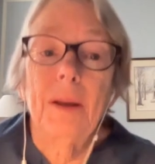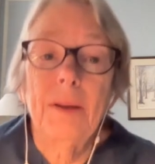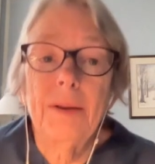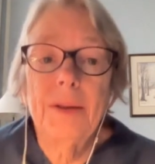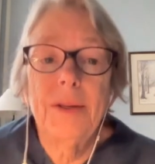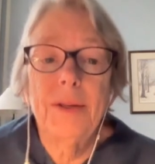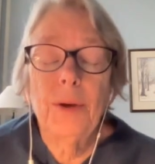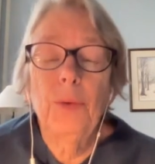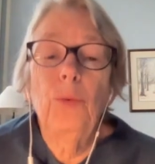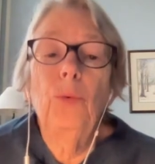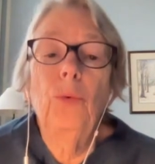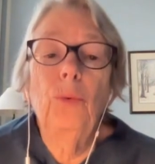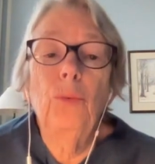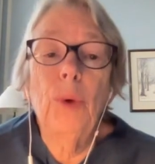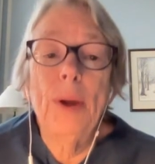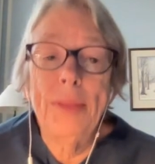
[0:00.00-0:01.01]
So
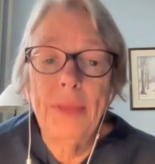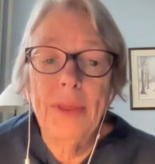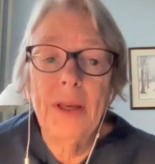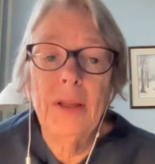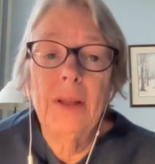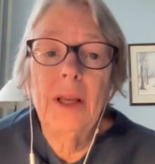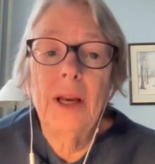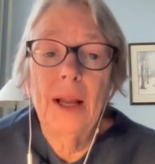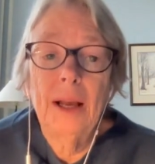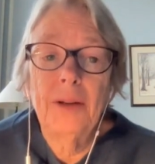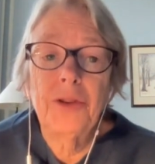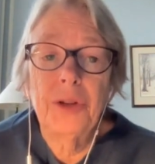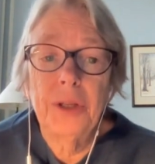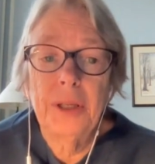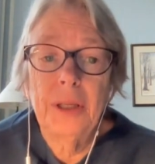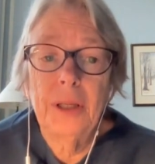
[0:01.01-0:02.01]
one thing that
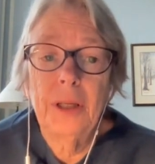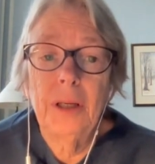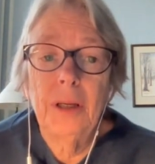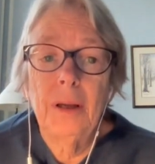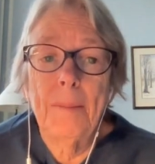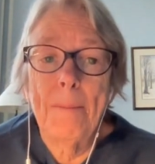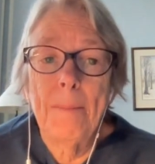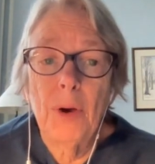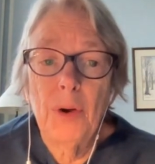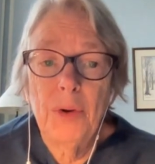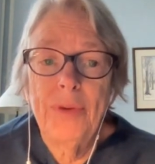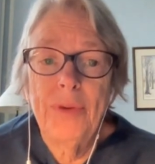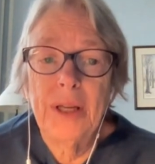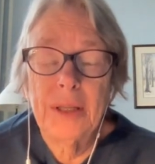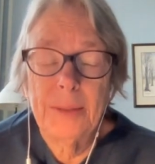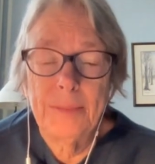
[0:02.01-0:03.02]
actually
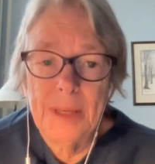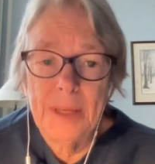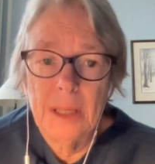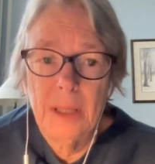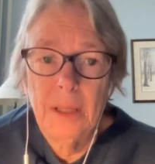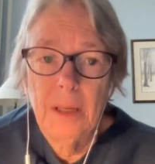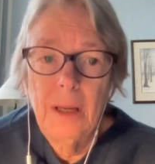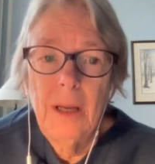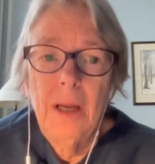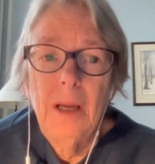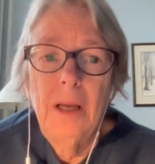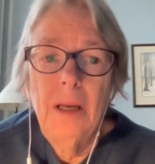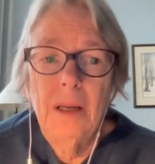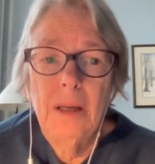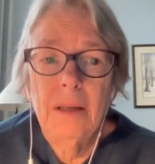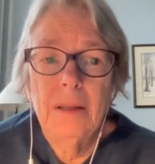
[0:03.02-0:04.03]
motivates me
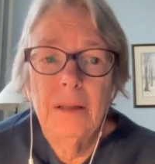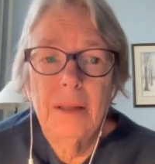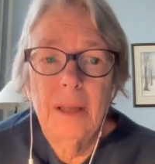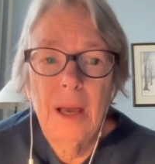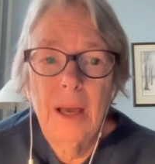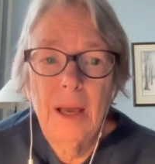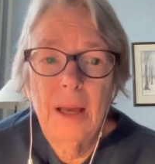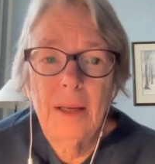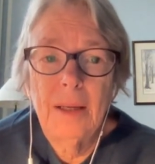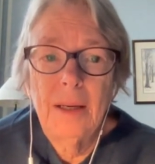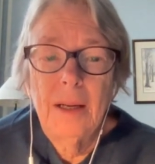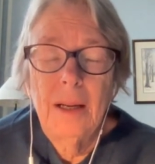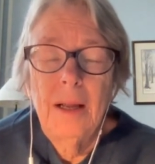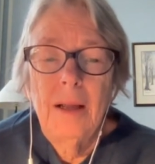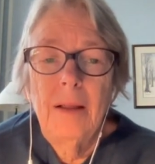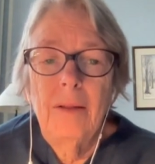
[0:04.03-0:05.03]
is that
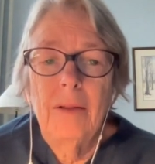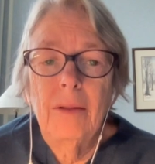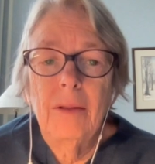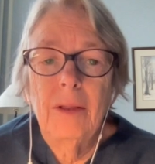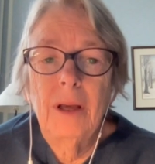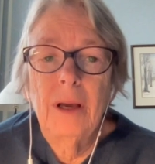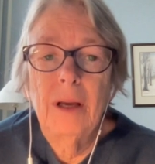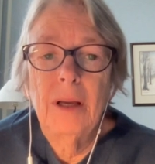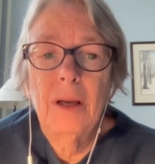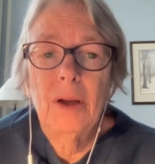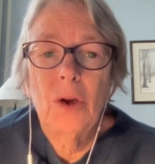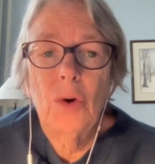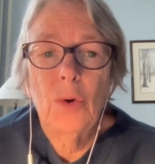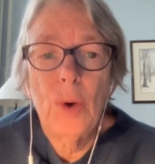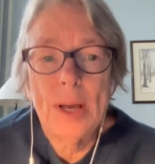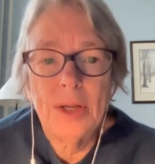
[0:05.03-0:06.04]
the
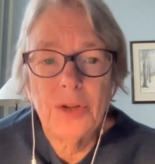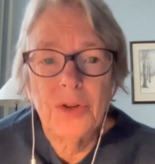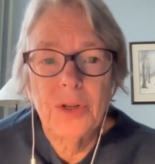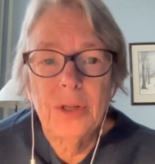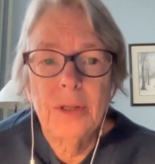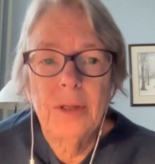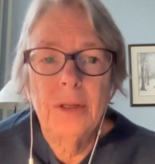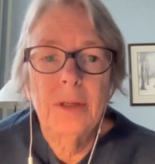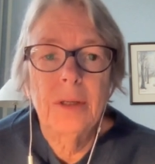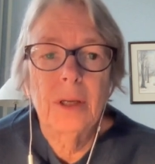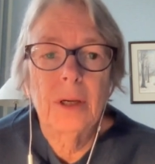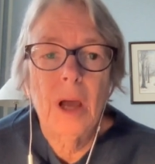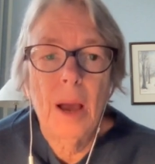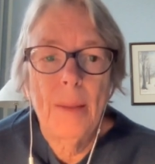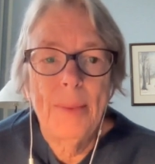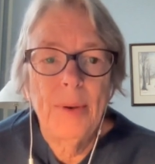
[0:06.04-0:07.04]
questions the
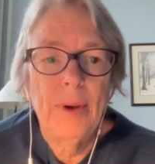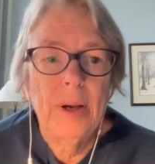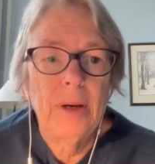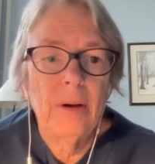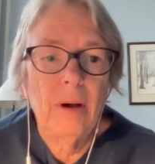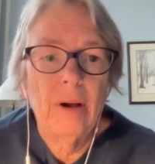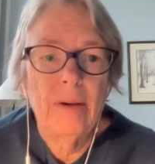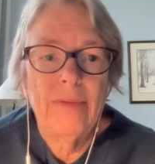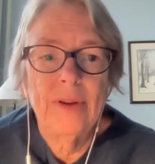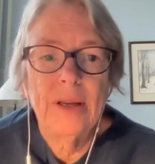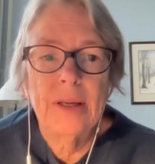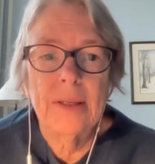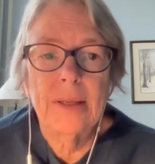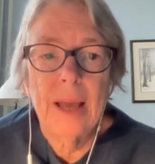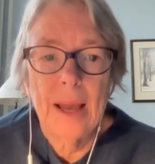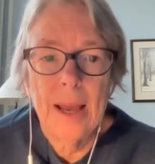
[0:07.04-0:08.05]
Copyright
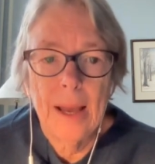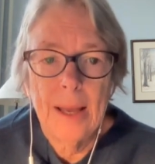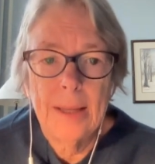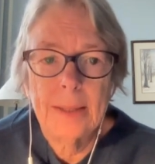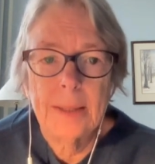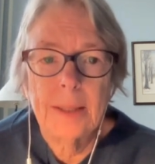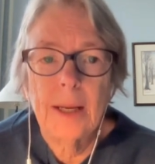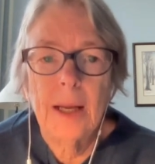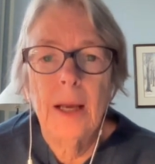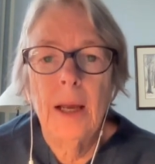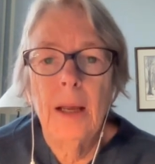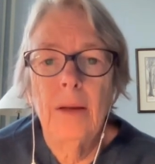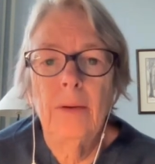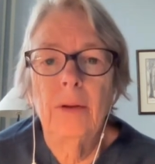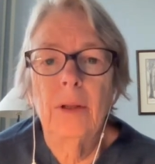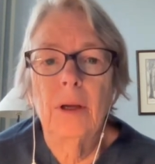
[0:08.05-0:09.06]
Office asked
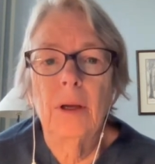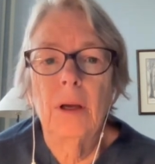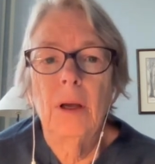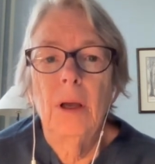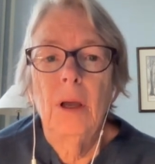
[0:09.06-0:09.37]
and the